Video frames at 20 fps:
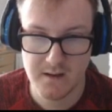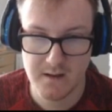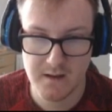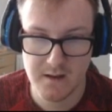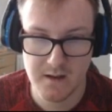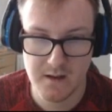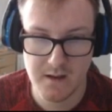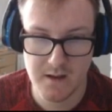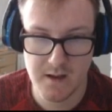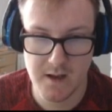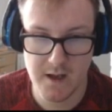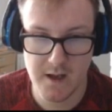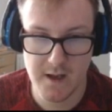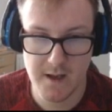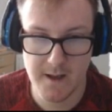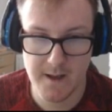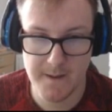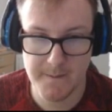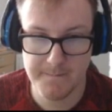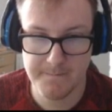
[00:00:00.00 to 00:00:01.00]

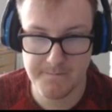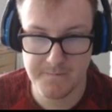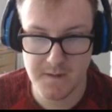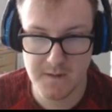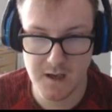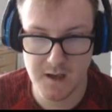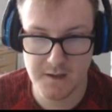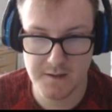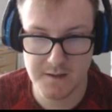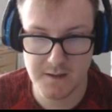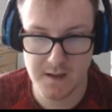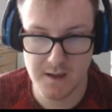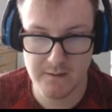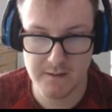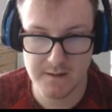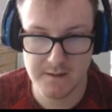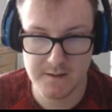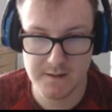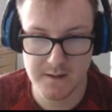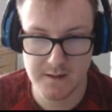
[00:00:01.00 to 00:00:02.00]
to go
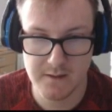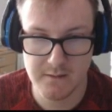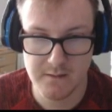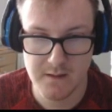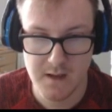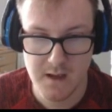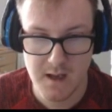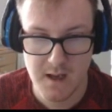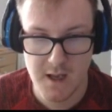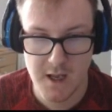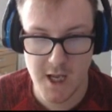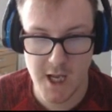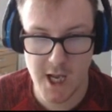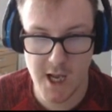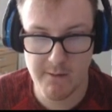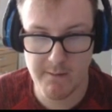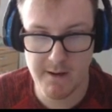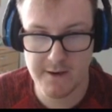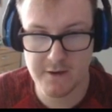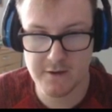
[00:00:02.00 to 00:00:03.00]
into.
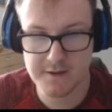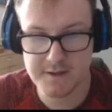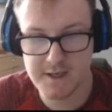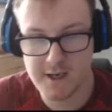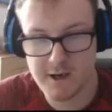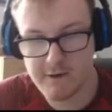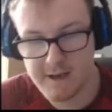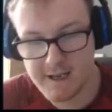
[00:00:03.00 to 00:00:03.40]
And also, it